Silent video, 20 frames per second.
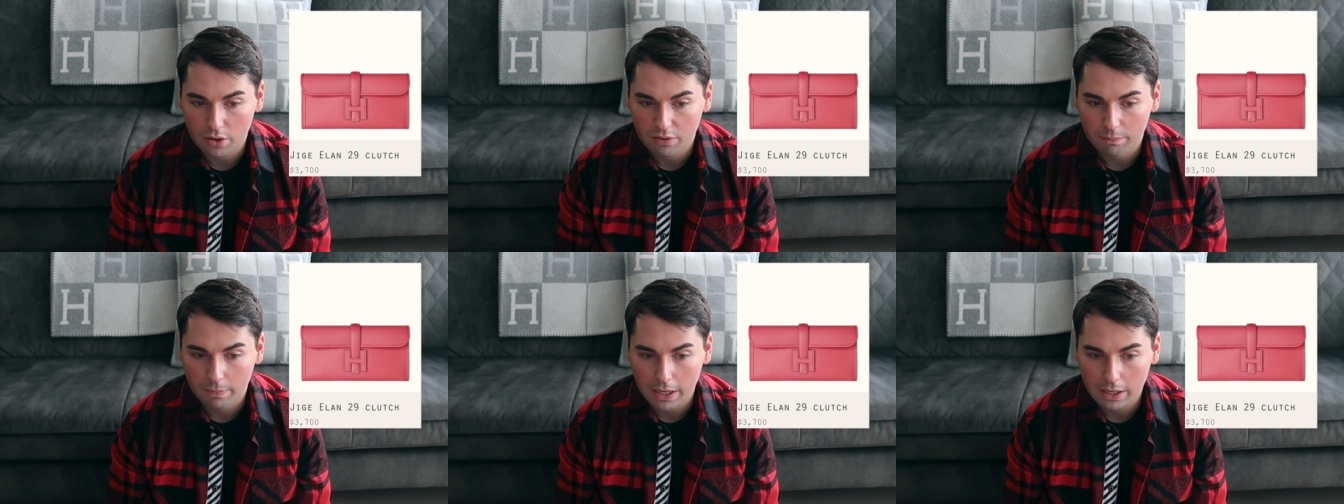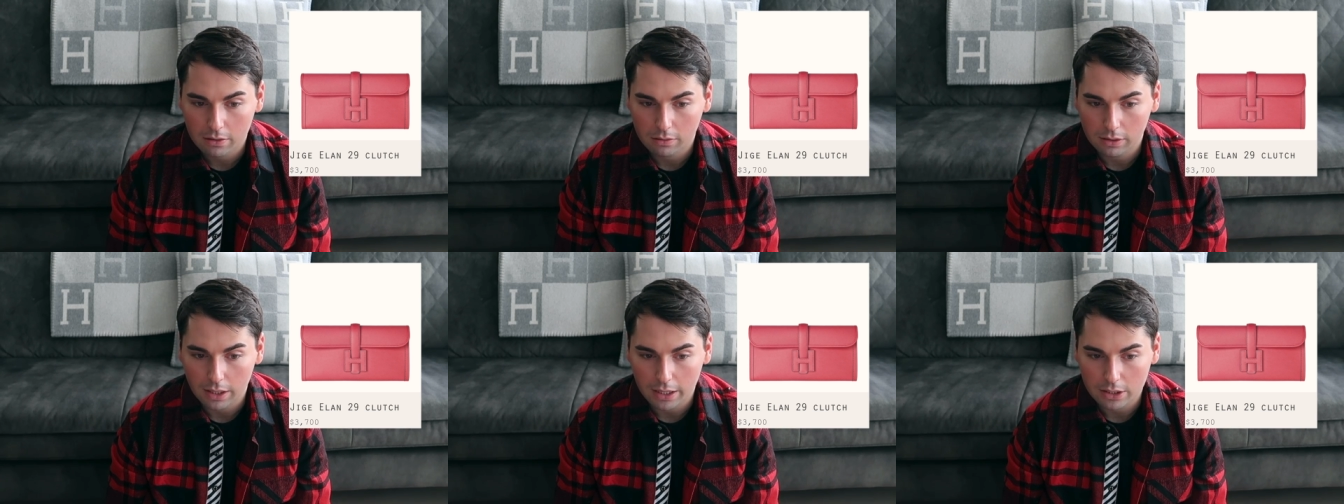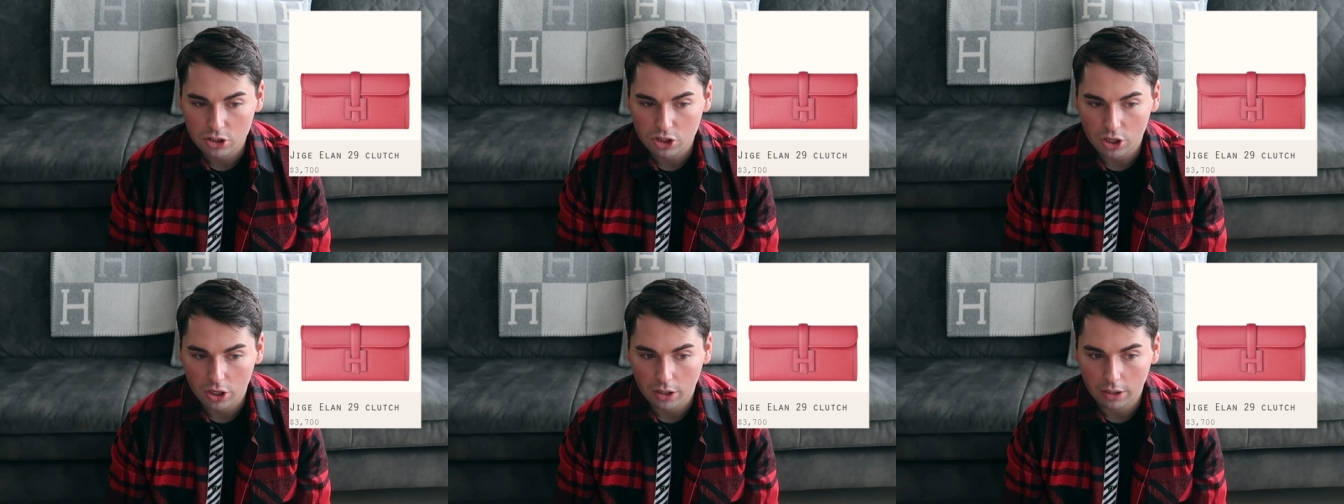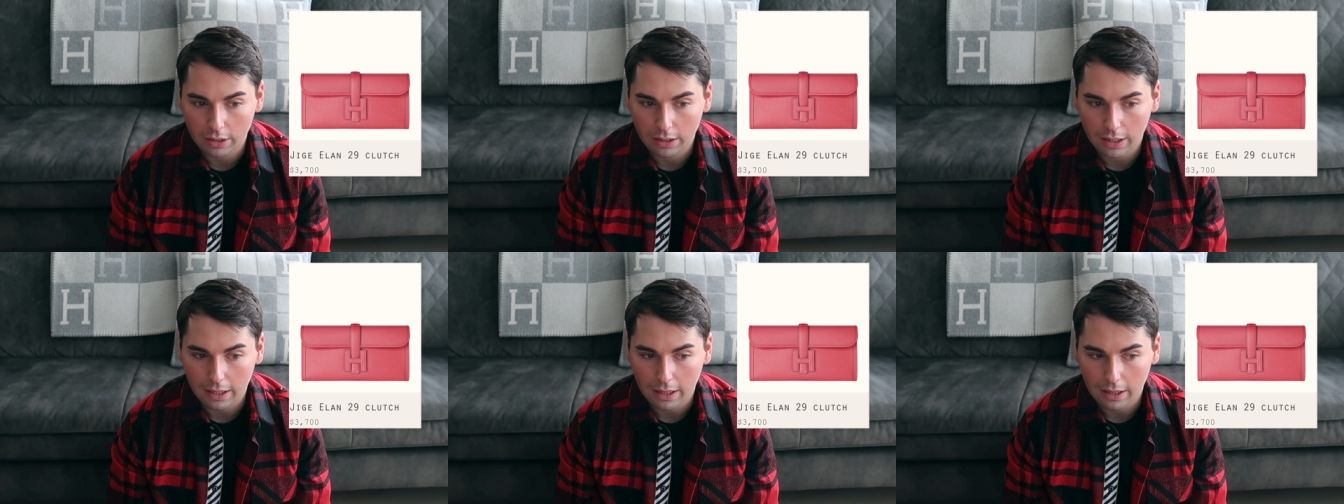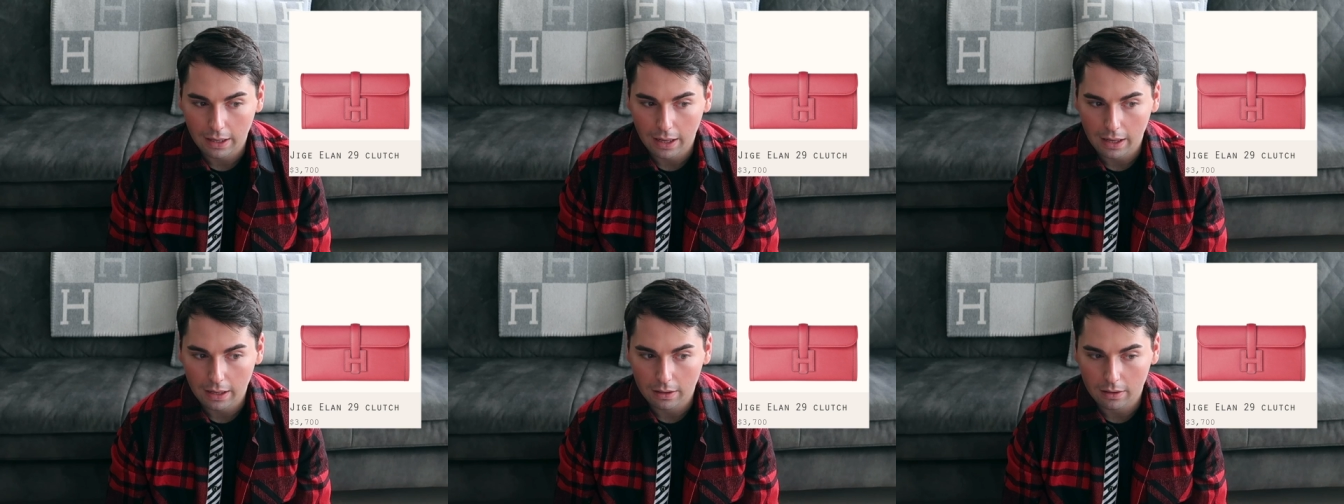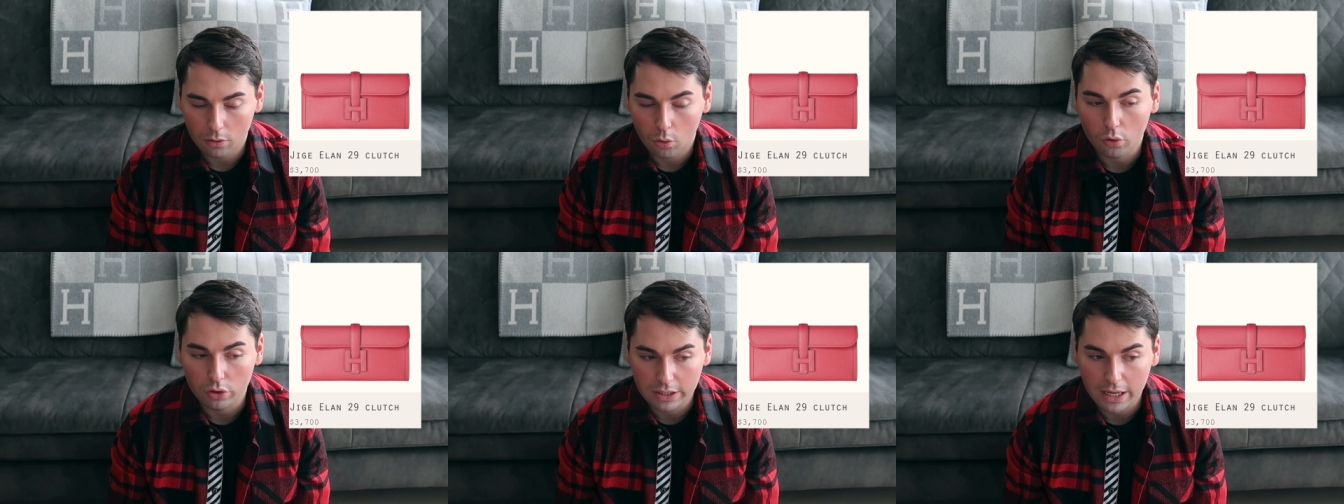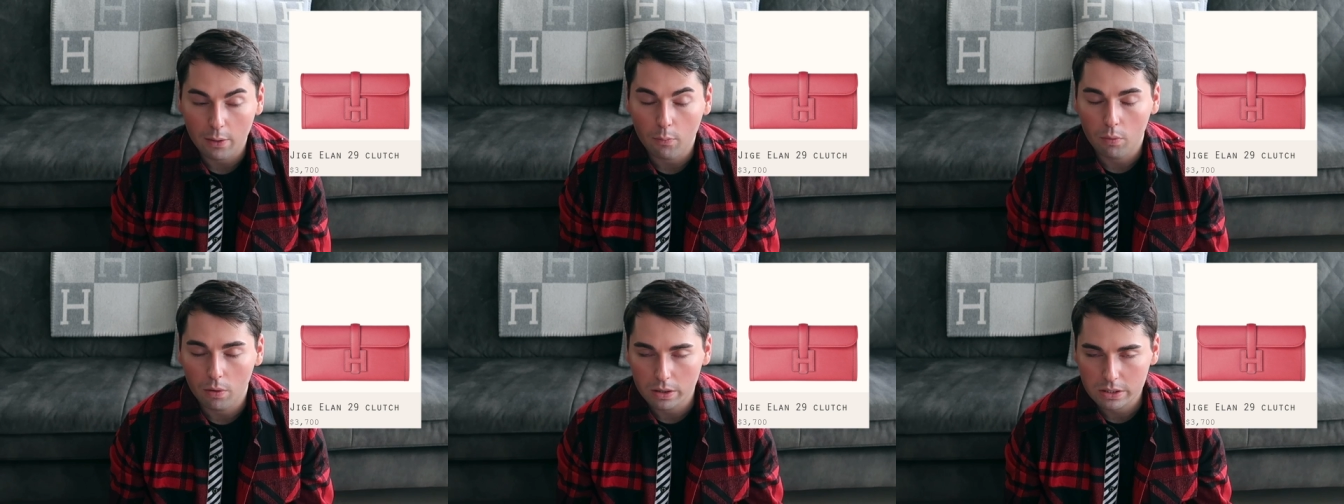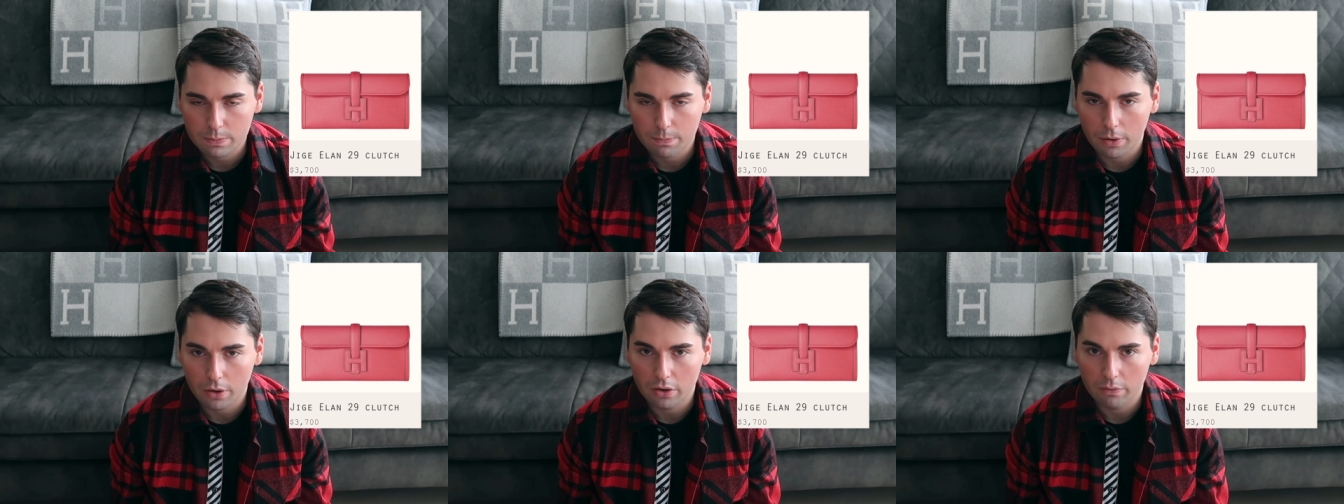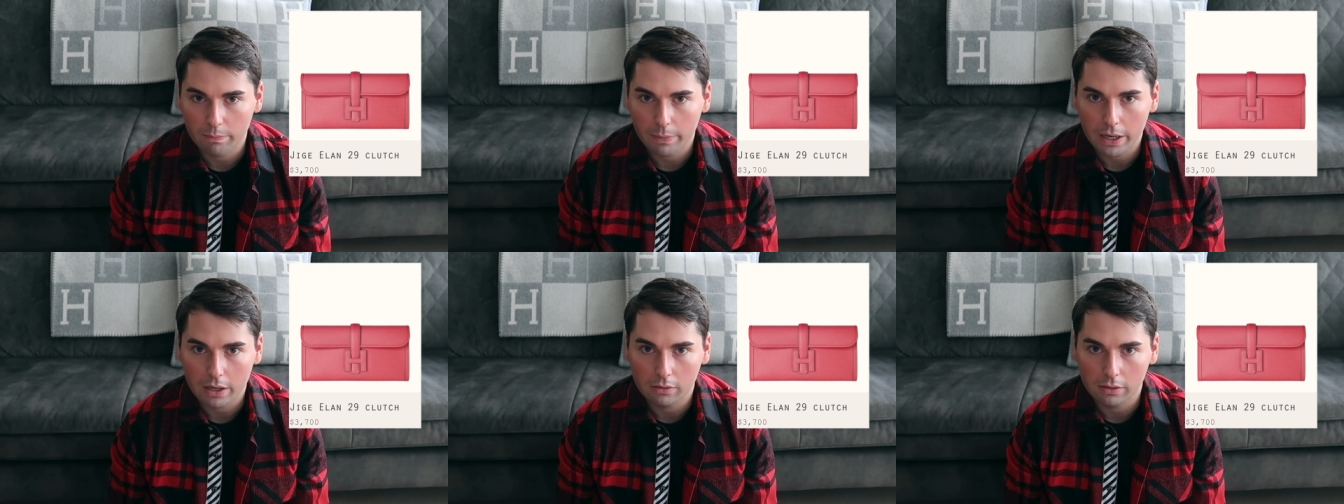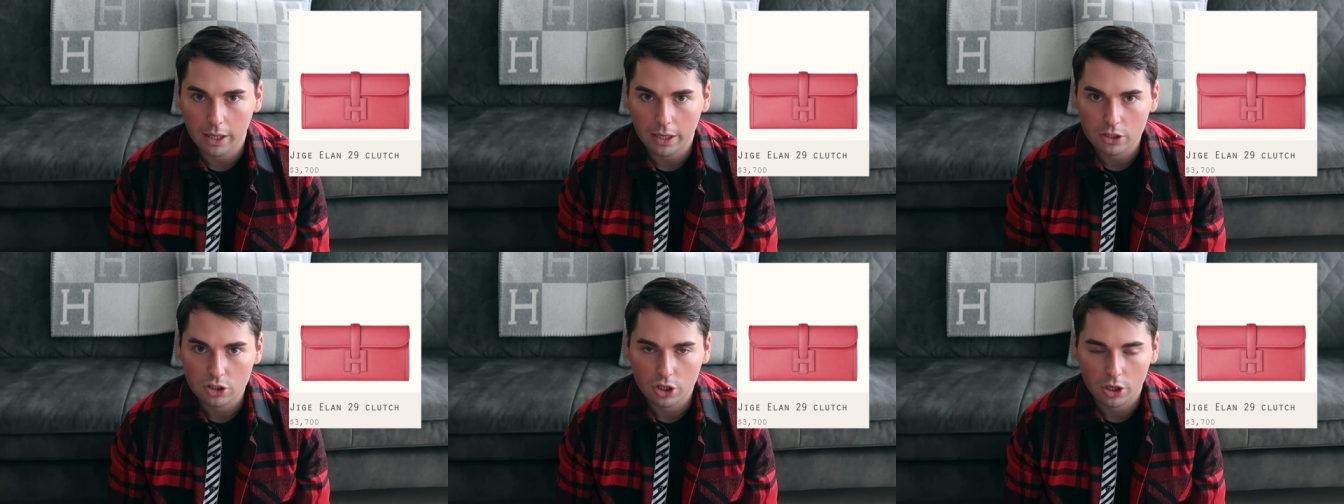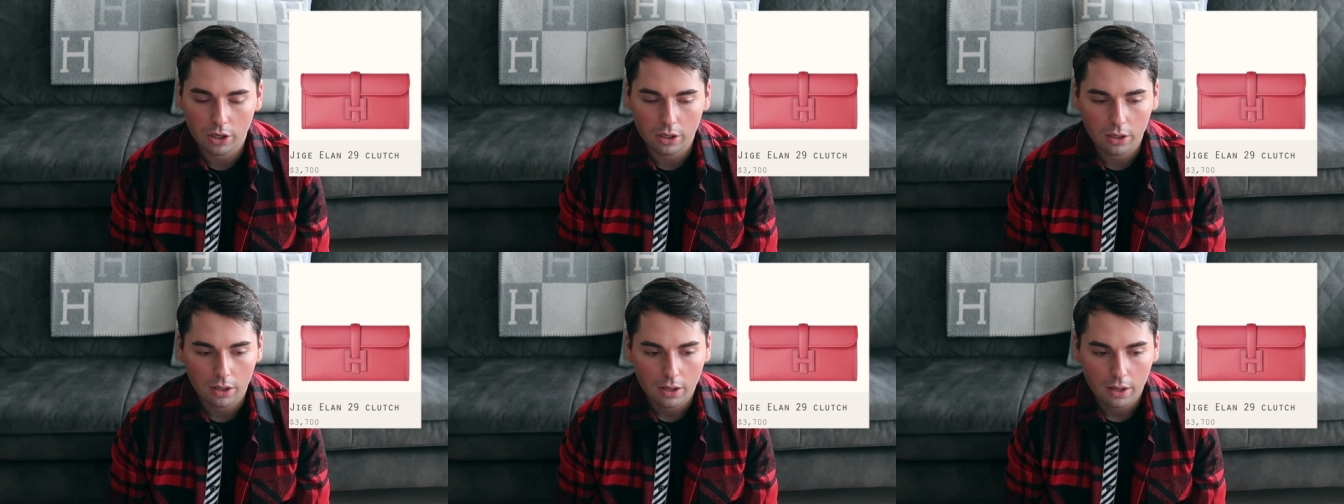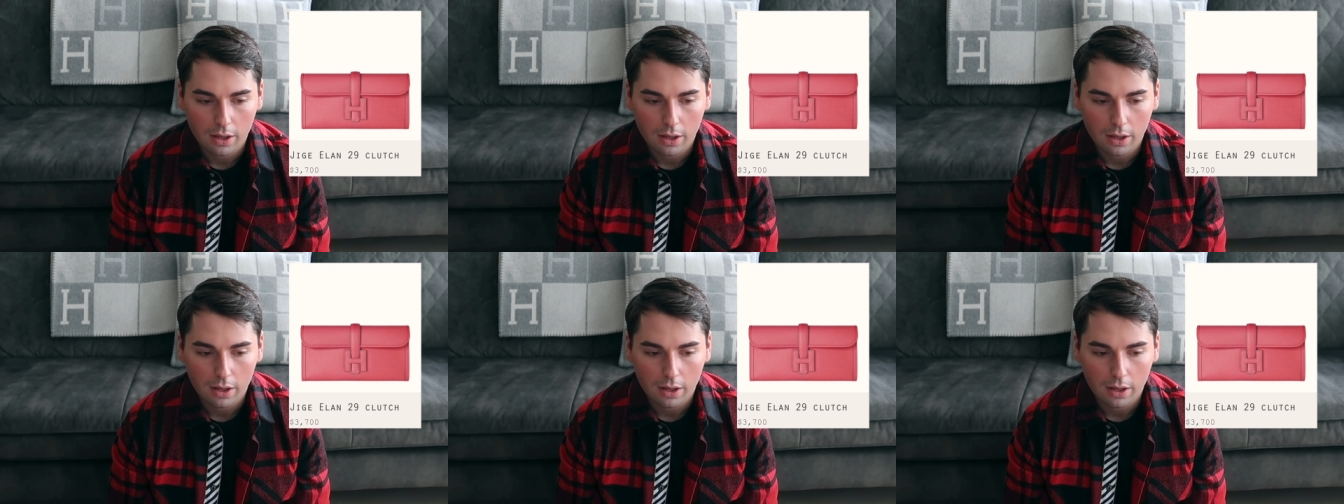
of my collection, or that was part of my collection.